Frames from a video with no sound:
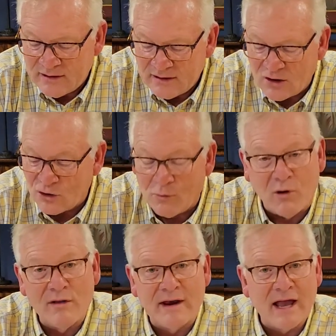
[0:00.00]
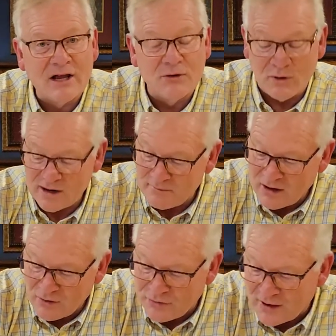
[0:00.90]
You know, no more than I could run a
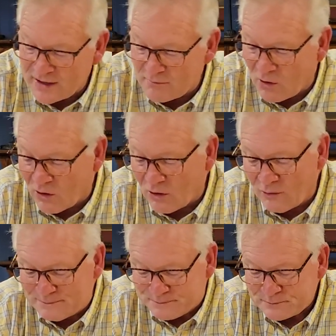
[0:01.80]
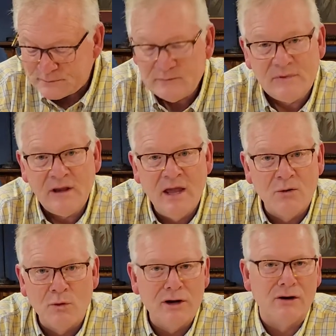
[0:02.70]
marathon tomorrow
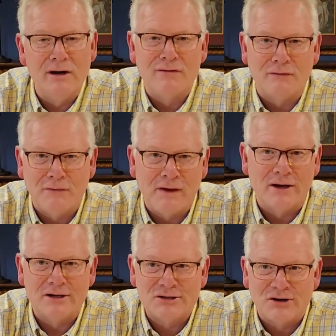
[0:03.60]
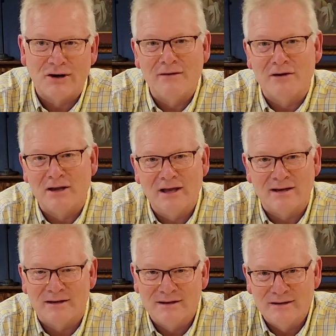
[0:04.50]
and win or even finish or even
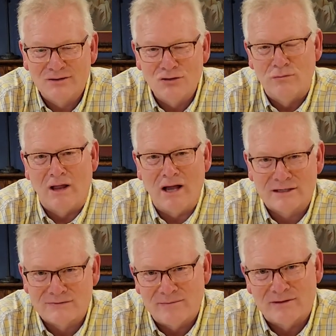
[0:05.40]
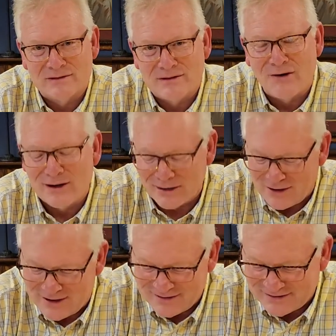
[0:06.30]
get two blocks from the starting
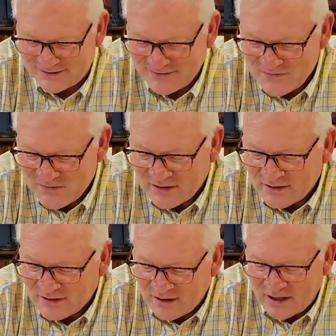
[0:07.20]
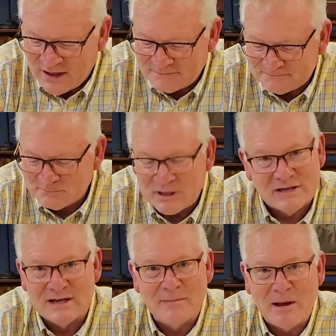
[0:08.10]
line um,
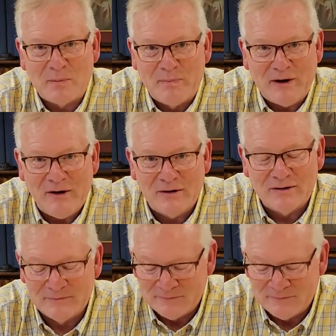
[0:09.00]
because I'm not prepared.